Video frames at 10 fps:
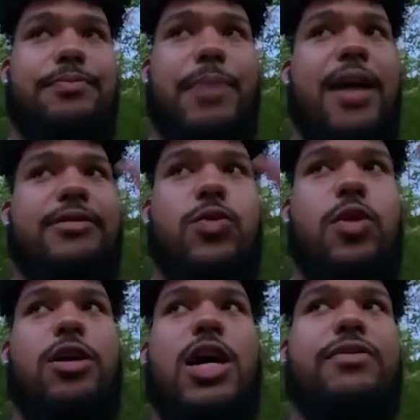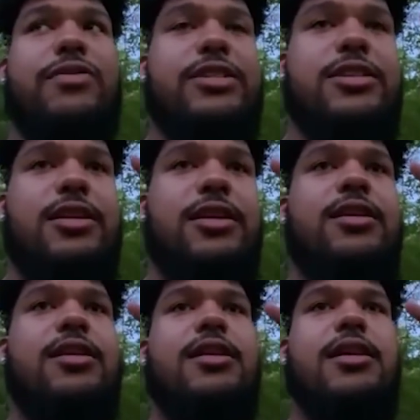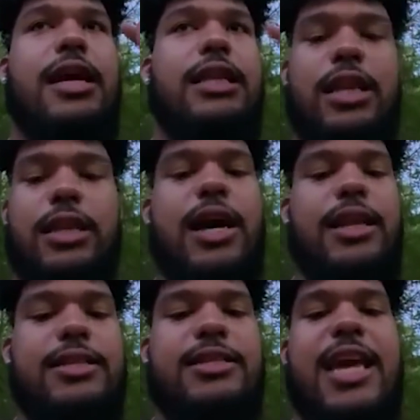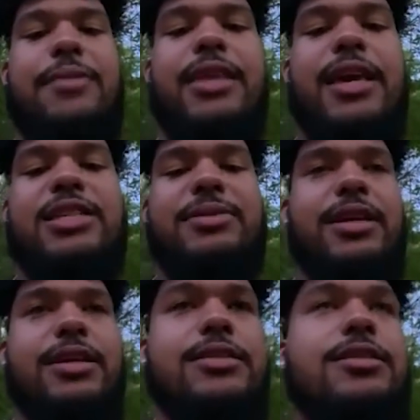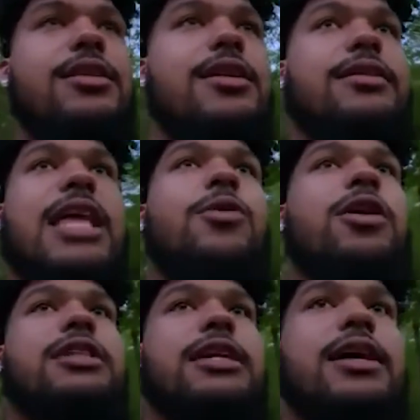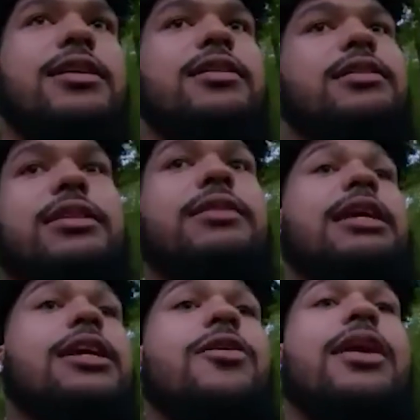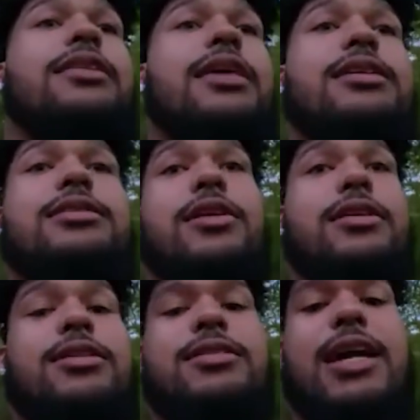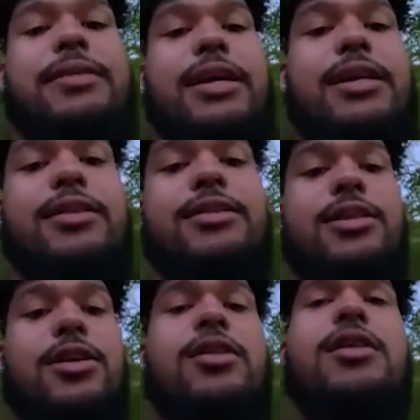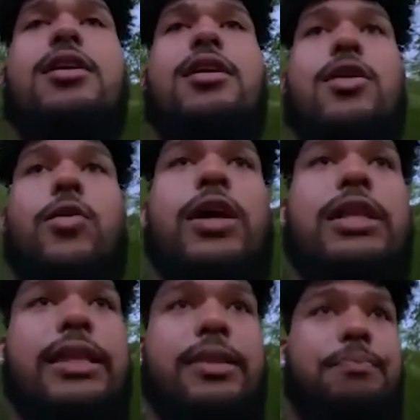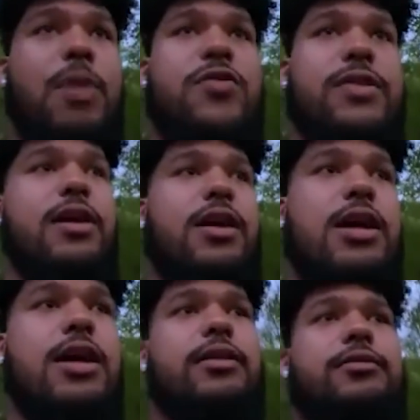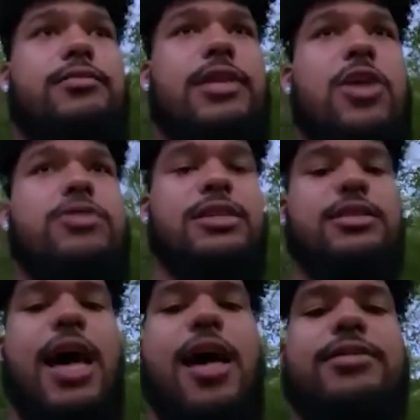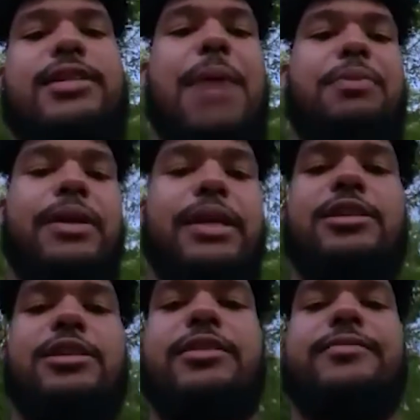bounce and work off of each other and a lot of the same things because they work together, did great things during their time together. And so really both of their coaching styles complement each other.